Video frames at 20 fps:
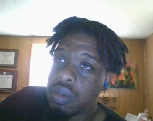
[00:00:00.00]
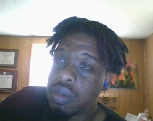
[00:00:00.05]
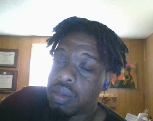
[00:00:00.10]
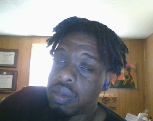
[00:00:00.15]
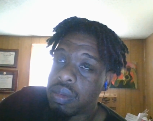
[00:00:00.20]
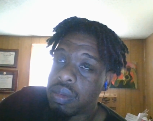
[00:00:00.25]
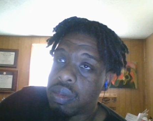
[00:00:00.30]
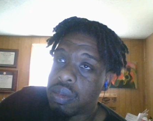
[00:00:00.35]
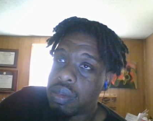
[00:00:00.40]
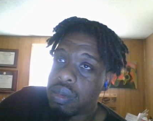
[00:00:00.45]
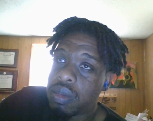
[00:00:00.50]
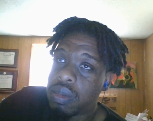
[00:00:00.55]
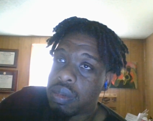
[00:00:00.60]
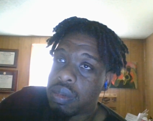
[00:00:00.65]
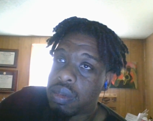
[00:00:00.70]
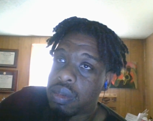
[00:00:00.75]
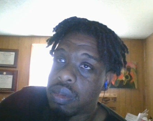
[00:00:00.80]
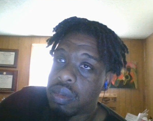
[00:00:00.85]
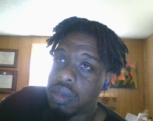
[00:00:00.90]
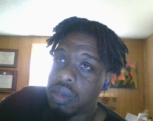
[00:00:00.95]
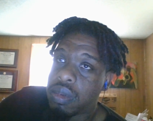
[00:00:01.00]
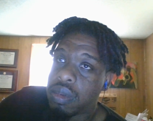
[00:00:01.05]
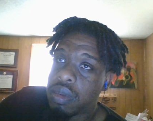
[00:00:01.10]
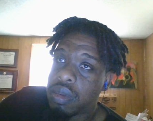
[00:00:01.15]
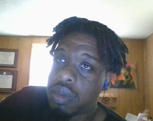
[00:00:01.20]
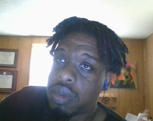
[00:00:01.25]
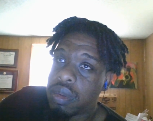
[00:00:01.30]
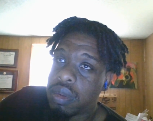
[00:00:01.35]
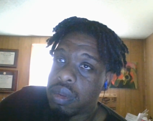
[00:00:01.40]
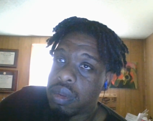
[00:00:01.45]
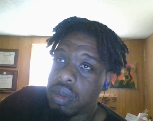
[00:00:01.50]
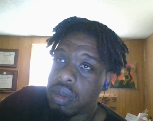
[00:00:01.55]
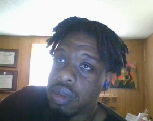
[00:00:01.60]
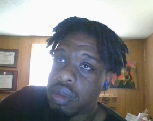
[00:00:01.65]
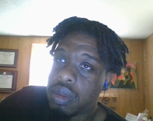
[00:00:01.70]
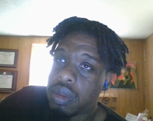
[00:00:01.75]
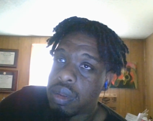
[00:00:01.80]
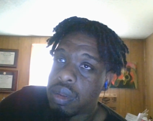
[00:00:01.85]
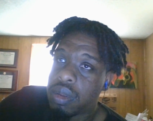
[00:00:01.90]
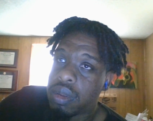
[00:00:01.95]

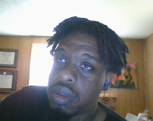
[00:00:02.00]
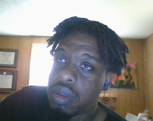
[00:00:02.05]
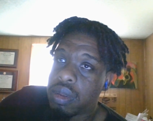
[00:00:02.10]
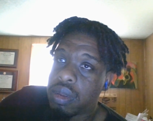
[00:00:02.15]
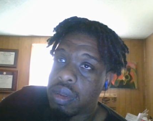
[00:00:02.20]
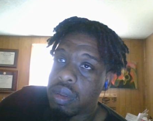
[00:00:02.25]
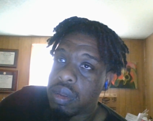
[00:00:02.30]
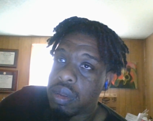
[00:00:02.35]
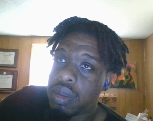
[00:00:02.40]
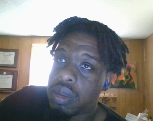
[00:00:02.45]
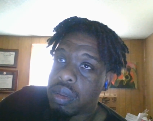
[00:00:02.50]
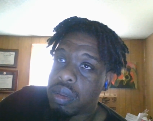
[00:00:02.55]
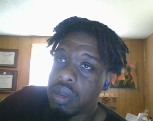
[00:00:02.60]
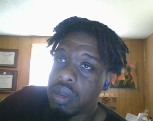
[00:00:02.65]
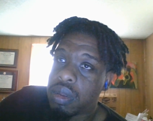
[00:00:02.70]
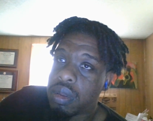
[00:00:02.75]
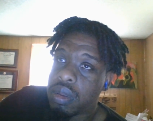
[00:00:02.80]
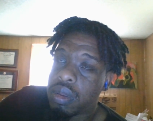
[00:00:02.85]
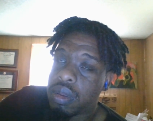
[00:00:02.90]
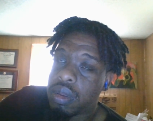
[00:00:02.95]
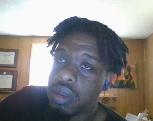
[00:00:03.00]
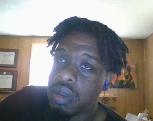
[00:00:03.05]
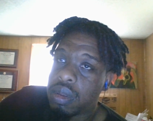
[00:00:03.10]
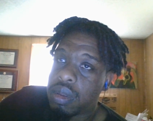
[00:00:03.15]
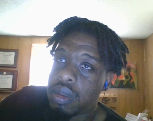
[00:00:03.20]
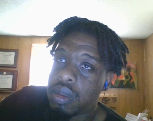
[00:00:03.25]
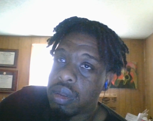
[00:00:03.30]
(silence)